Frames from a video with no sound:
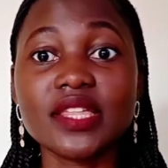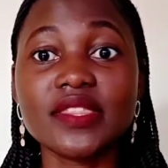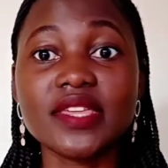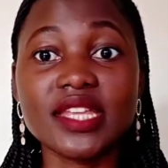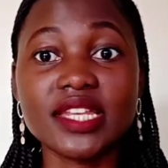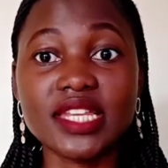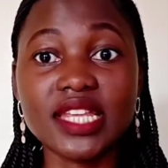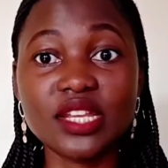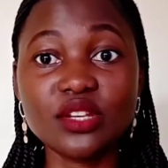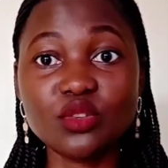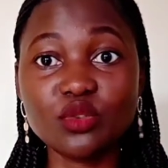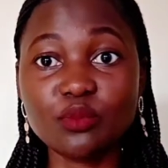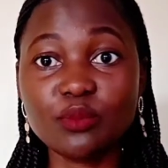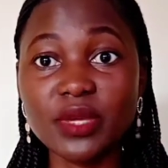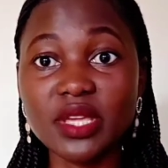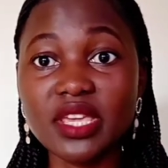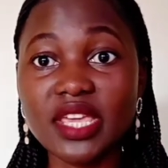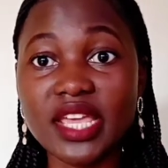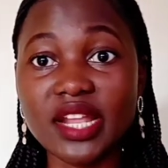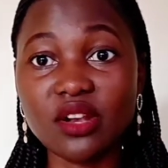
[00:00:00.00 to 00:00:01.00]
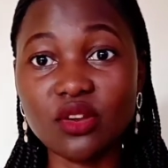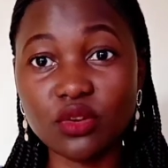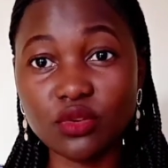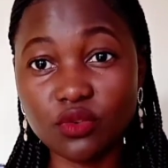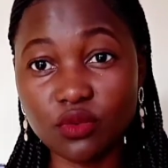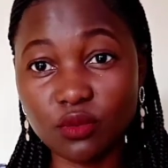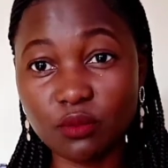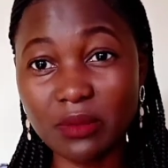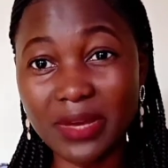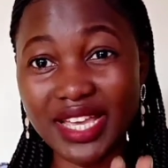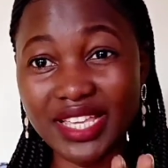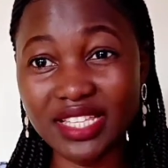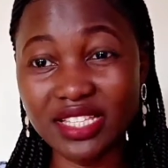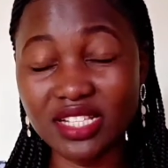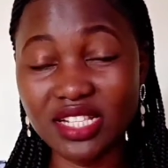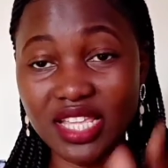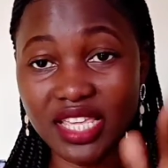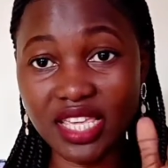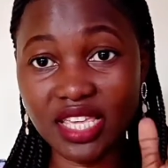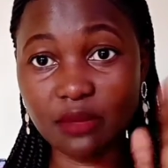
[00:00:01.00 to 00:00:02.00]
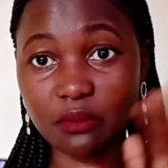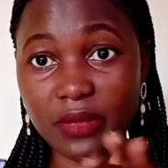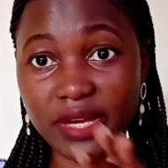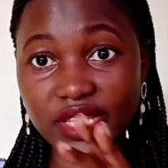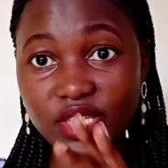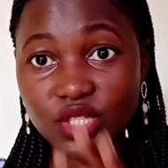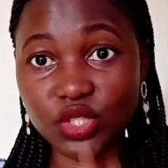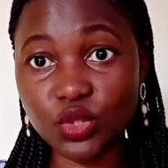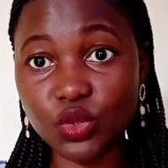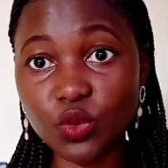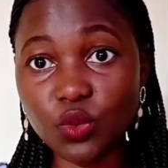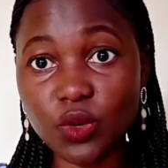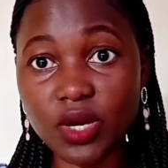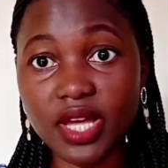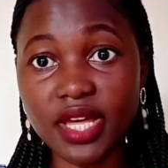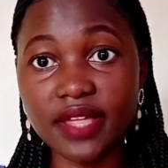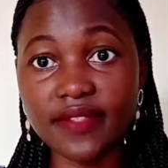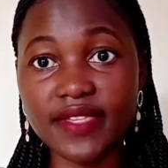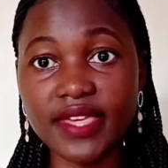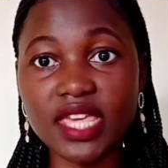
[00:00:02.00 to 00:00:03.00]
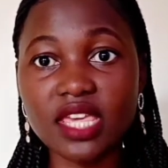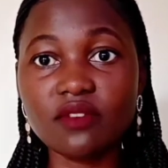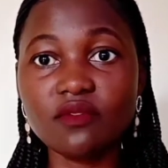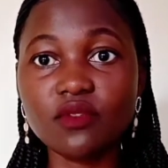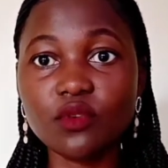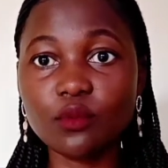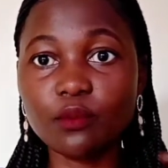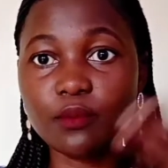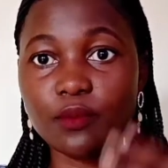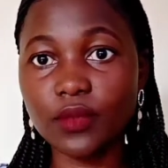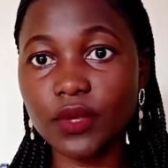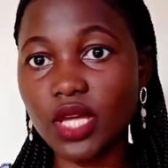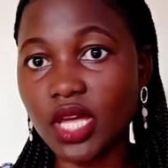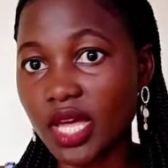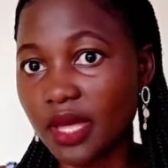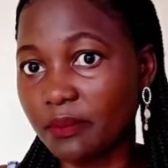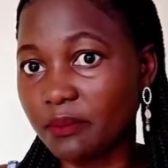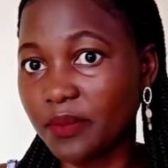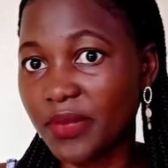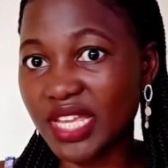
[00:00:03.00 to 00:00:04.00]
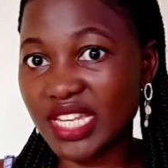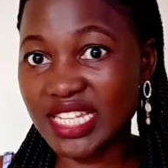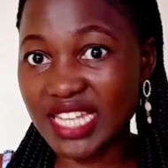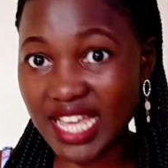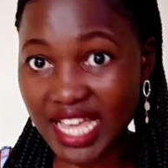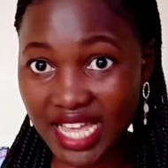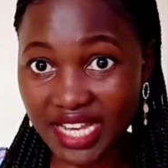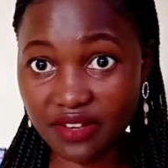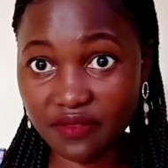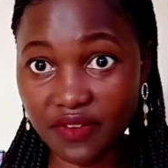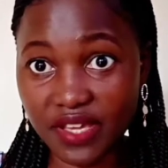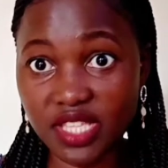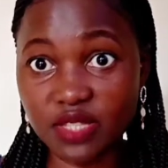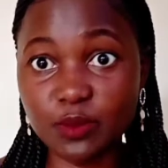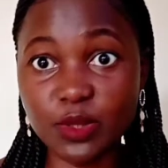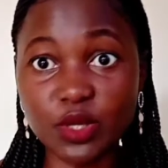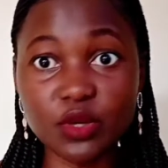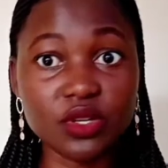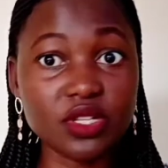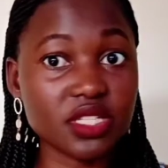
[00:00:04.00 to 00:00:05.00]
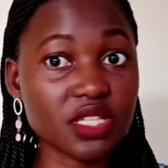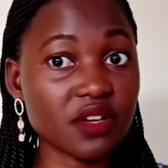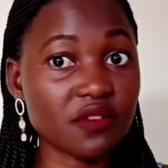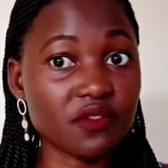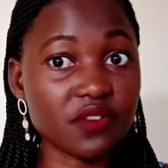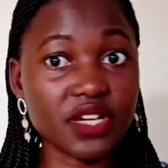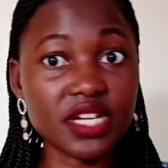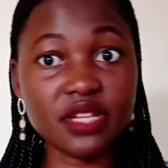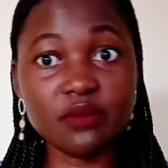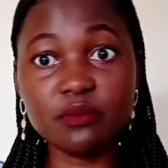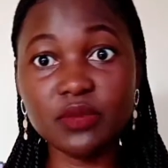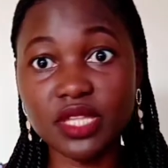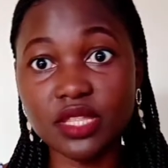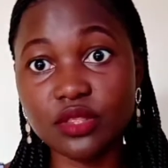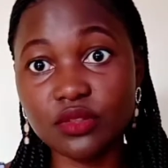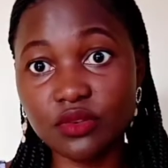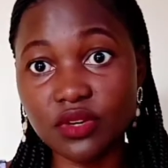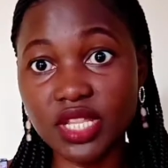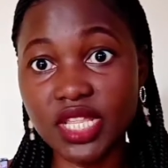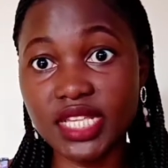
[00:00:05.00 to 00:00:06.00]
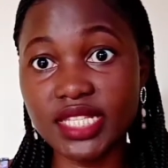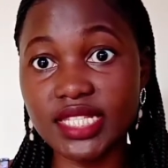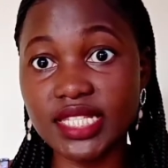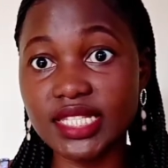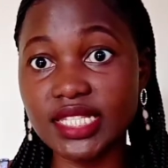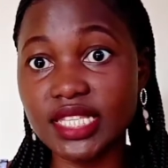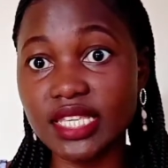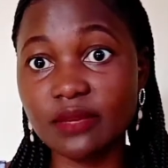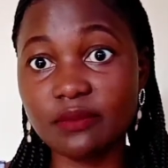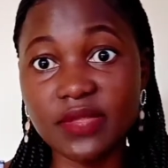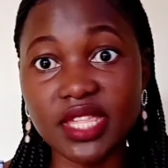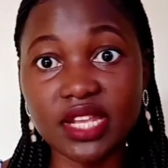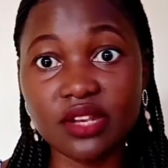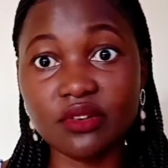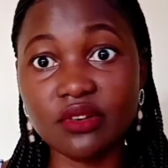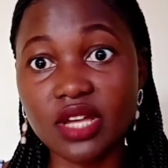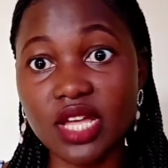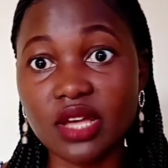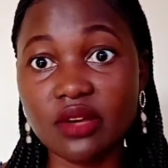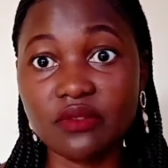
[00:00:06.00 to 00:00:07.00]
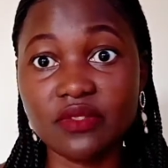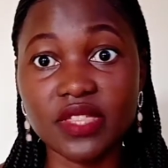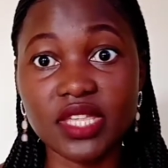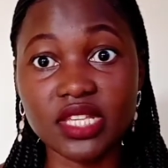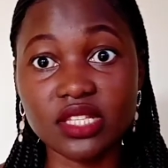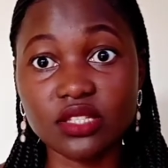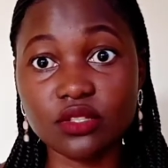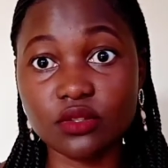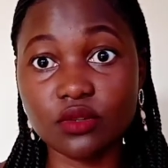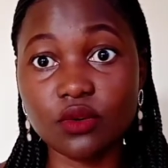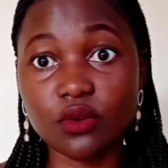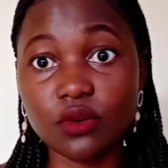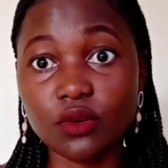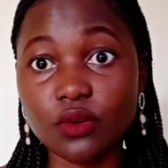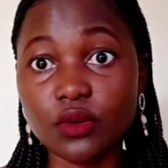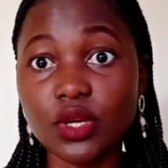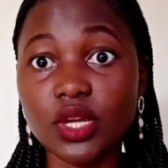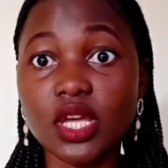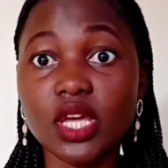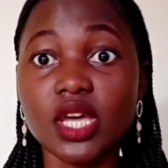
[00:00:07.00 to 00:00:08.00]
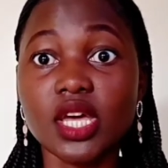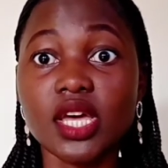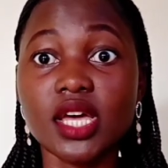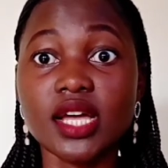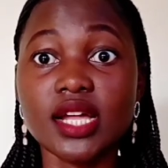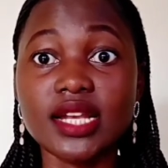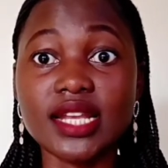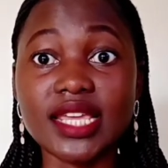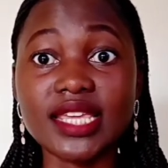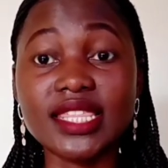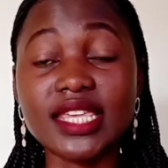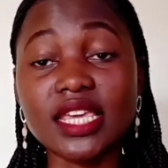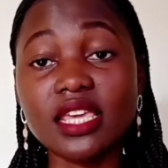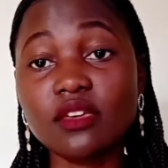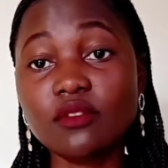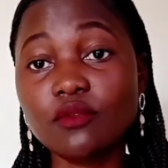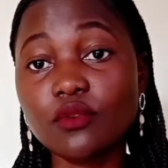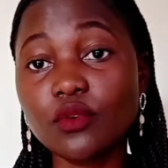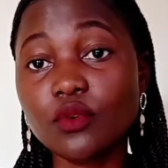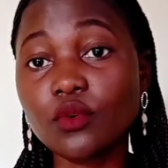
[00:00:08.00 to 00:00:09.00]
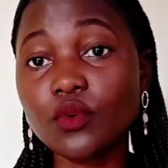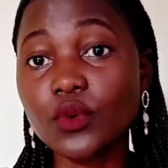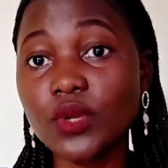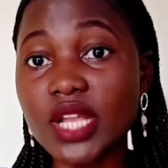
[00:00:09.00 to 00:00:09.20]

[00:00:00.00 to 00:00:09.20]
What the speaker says: they tend to be a lot mature. They give you a better advice because they've already been through the system. They know how things go. Like, they give you